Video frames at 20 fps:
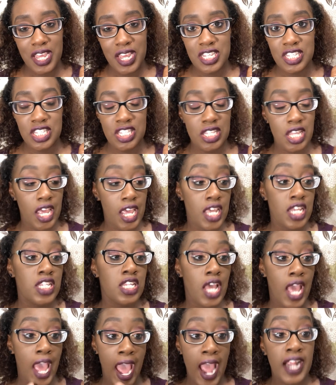
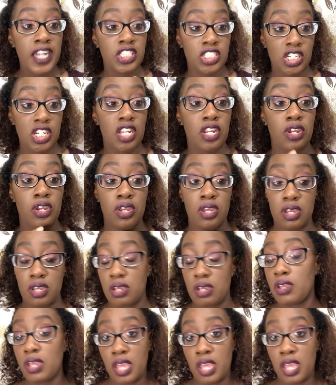It actually